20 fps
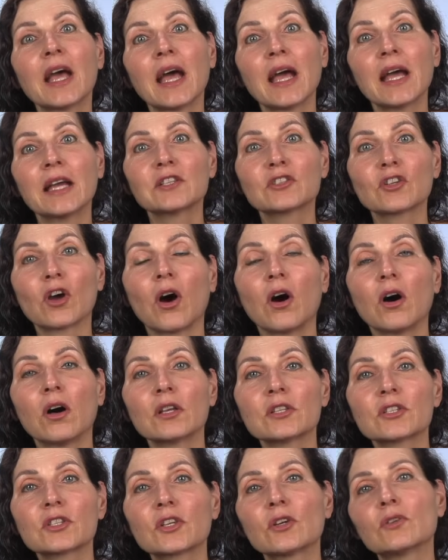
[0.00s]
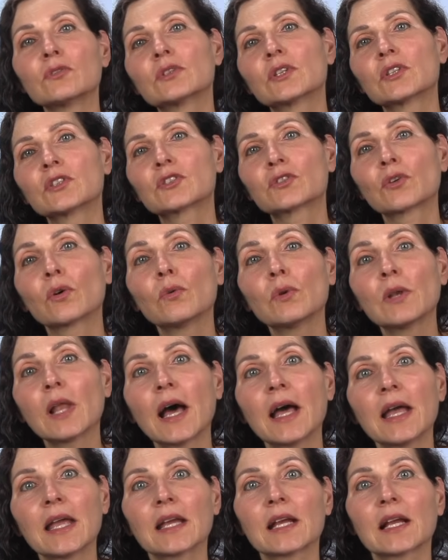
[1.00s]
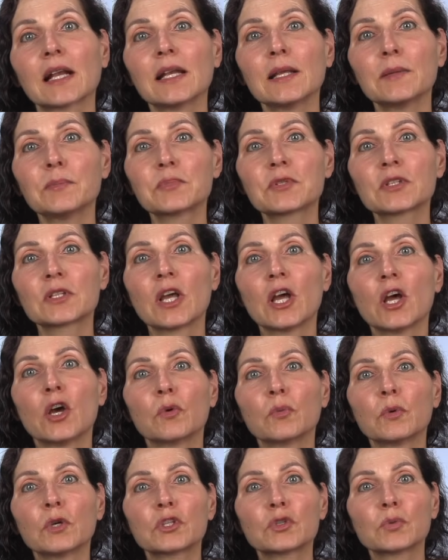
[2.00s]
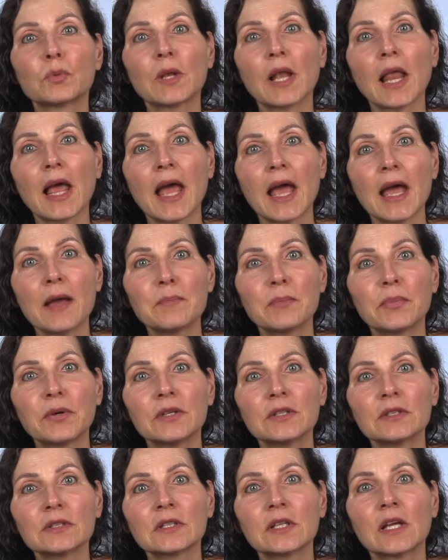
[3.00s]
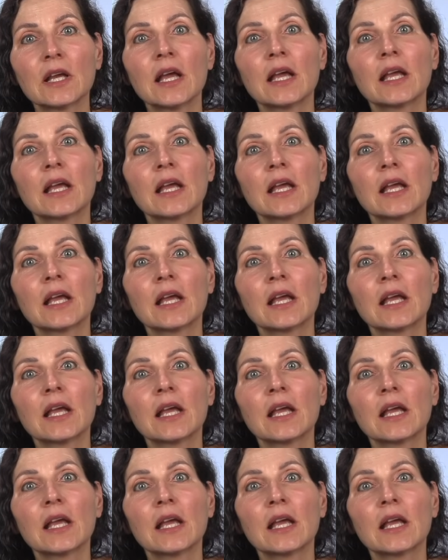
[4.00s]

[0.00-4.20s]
and also the solar eclipse which will happen